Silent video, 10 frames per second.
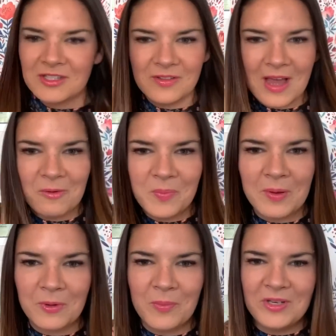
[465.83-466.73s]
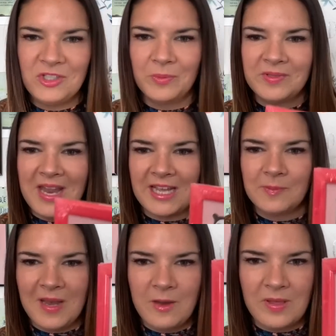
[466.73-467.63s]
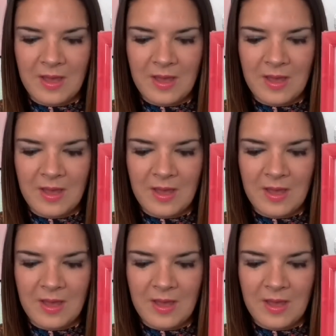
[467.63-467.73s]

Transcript: So that will be one of my jobs next. But anyway,